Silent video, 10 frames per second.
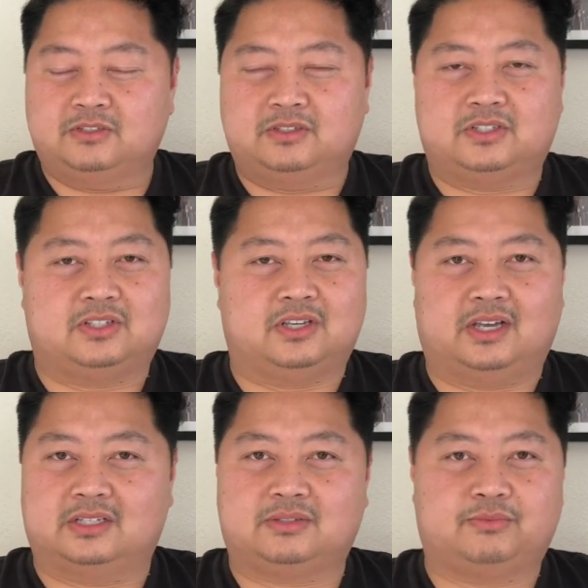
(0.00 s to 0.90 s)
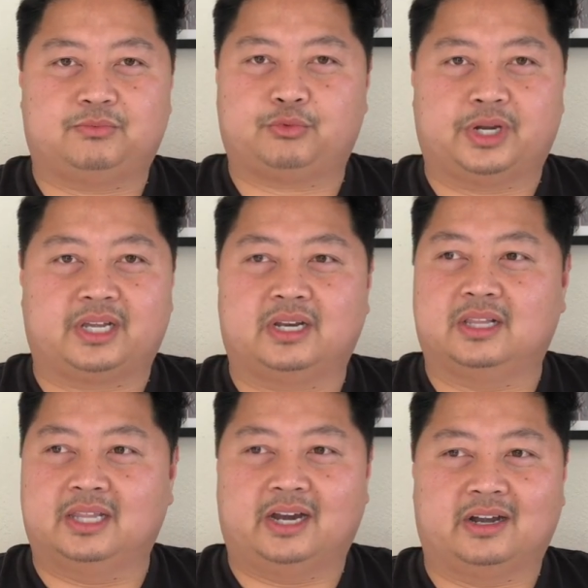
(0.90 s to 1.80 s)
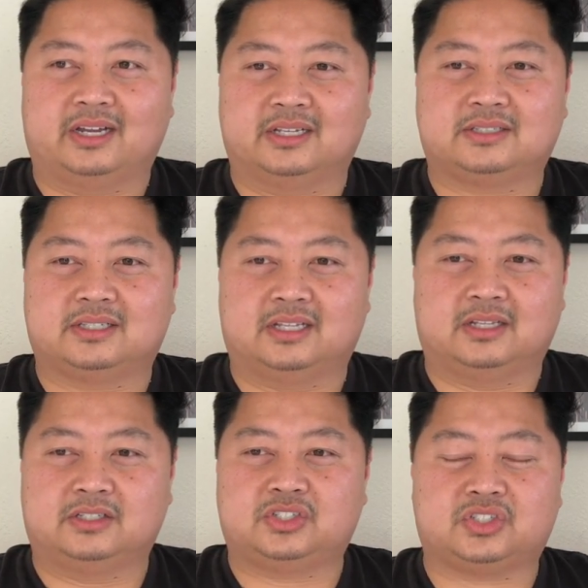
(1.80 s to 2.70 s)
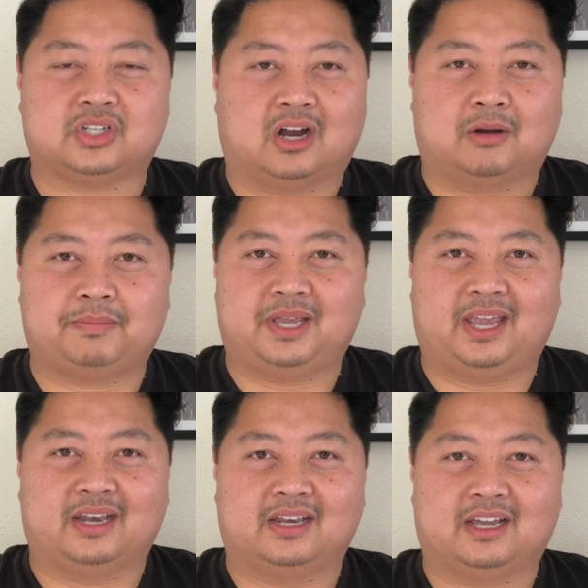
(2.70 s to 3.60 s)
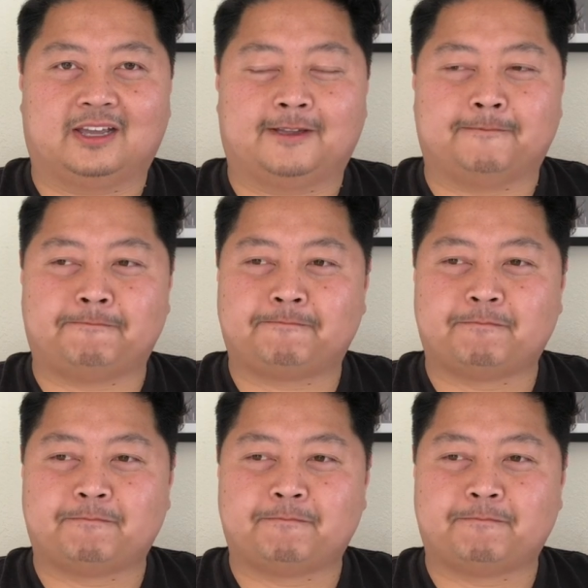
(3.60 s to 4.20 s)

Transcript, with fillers: just freaking hilarious and sharp and um,